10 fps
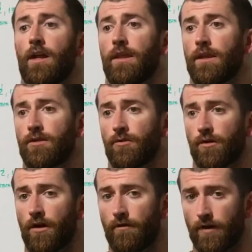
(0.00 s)
that you're
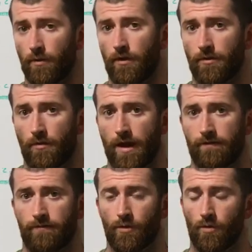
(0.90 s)
recovering with the
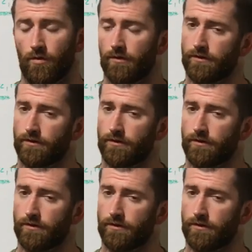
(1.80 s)
right fuel.